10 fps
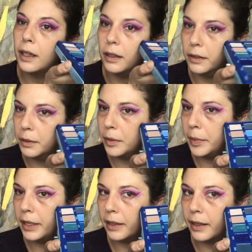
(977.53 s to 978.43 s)
color would
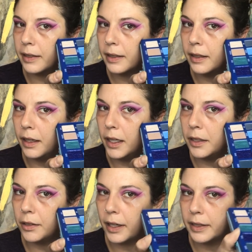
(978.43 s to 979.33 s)
be a nice
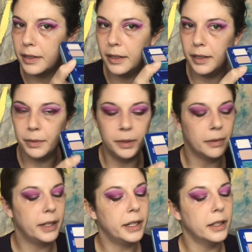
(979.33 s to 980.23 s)
contrast. This one
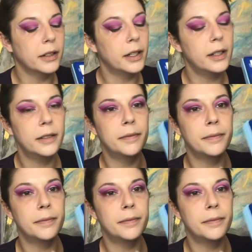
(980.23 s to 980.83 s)
right here, y'all.